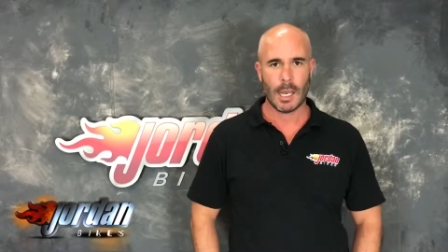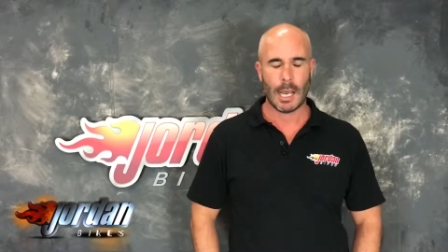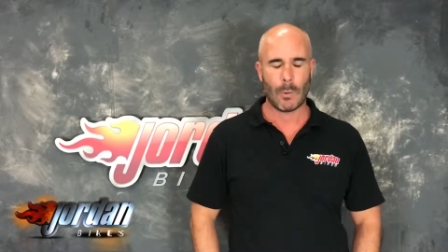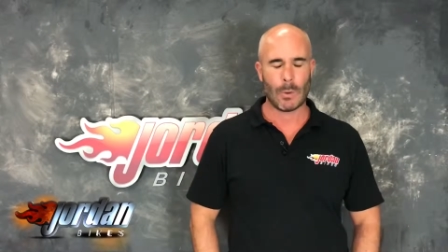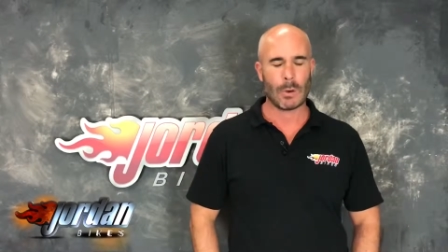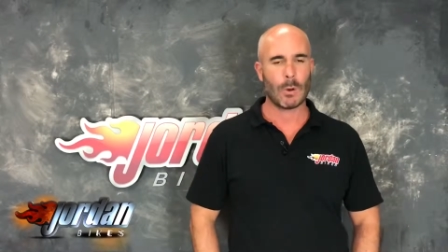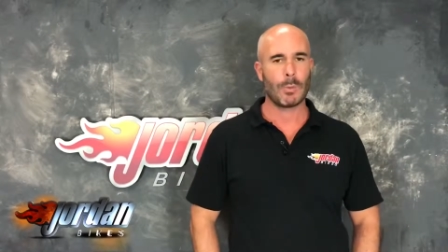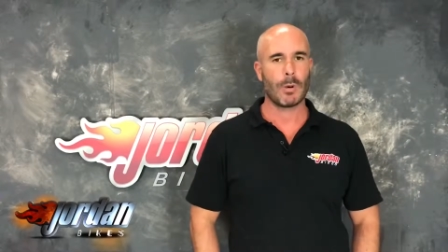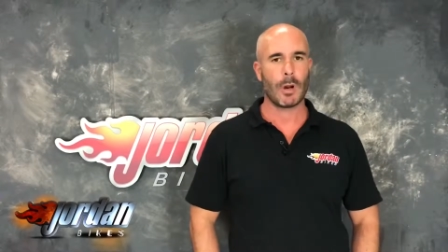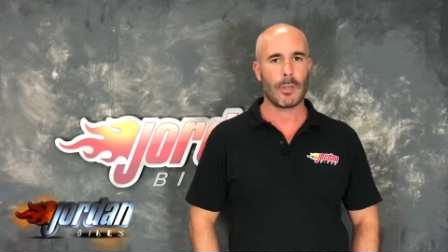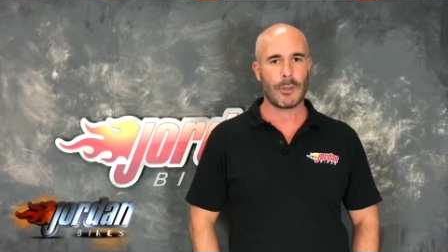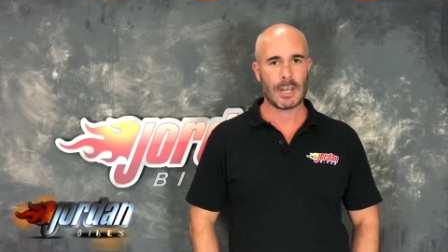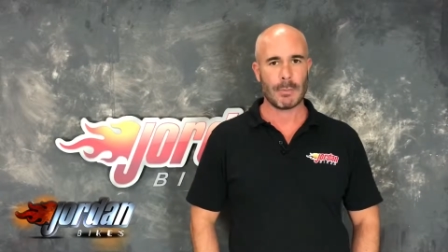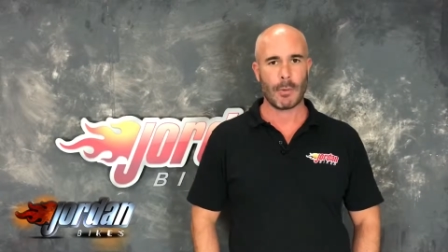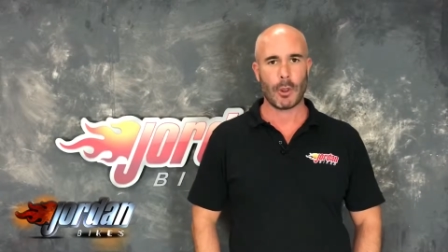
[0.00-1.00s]
and we will put a
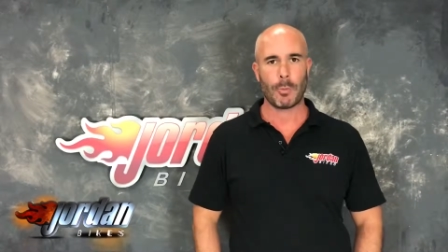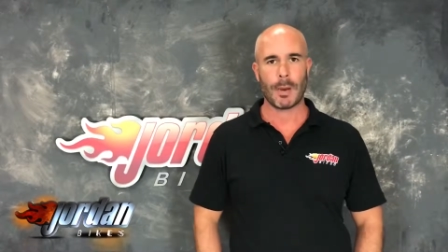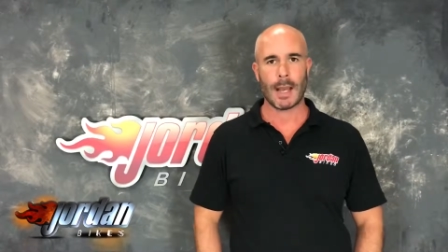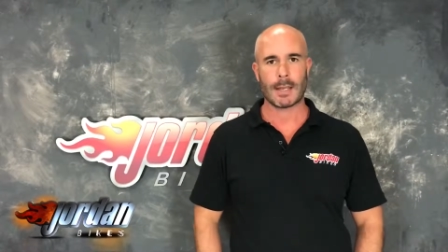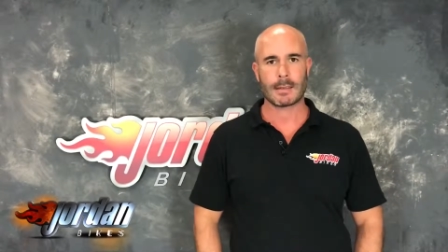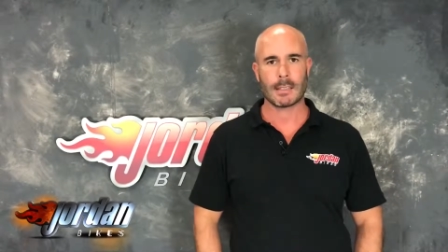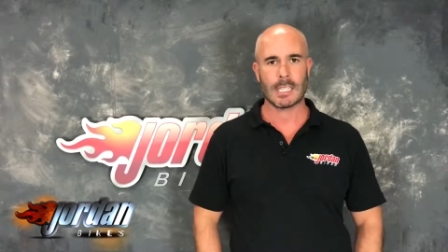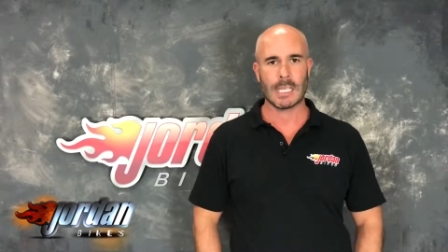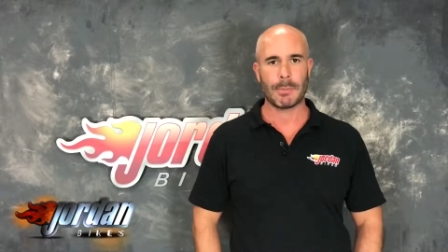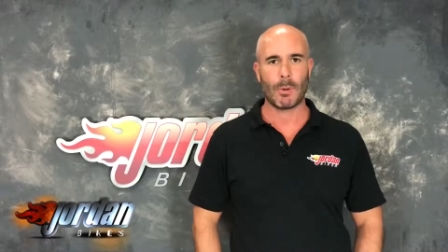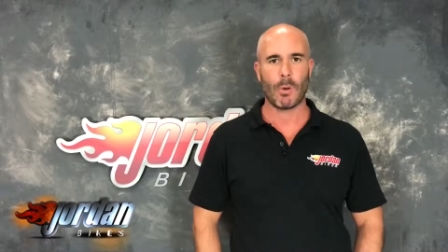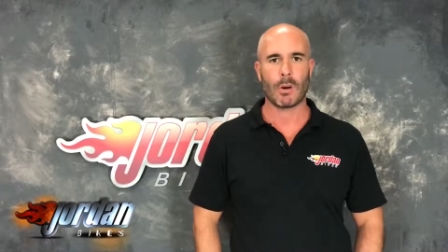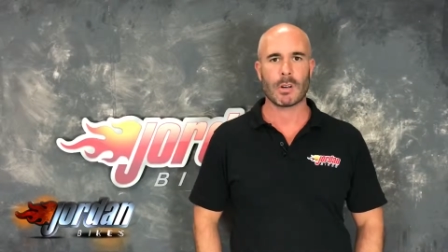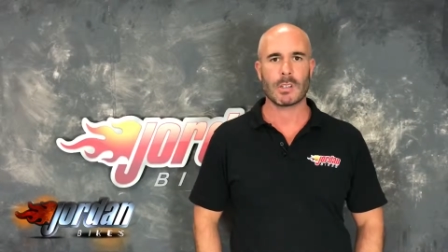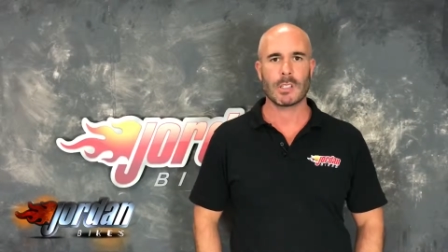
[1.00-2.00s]
three month parts and labour
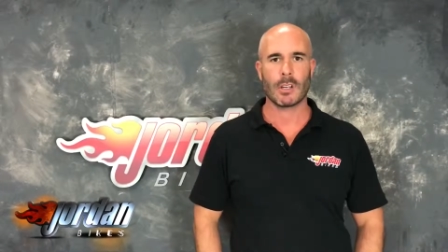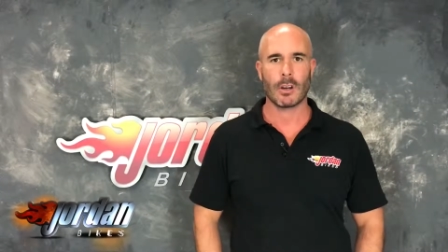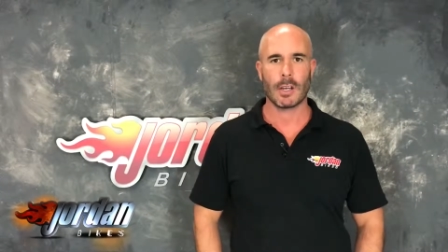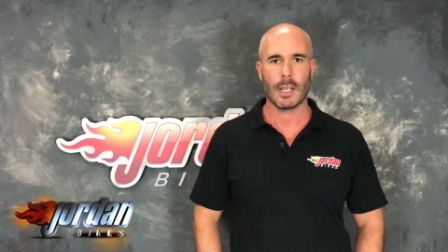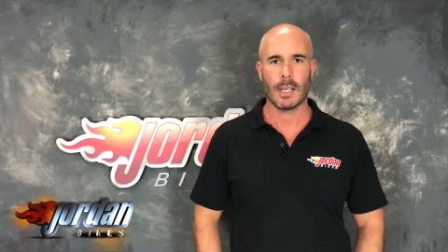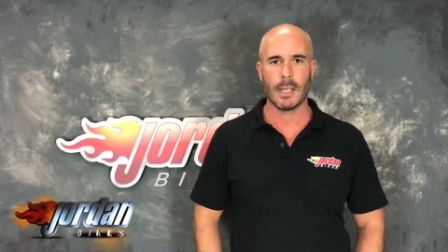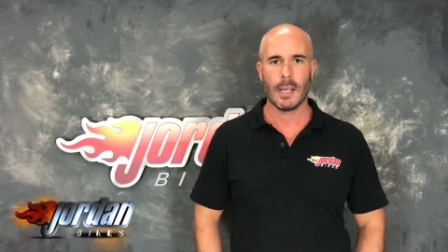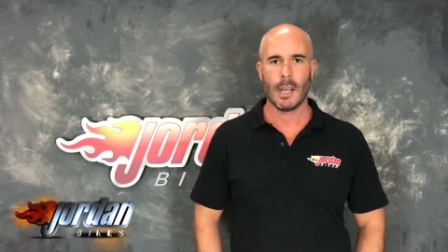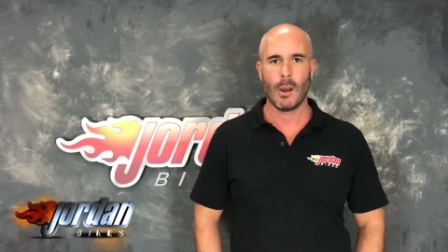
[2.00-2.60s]
warranty on it.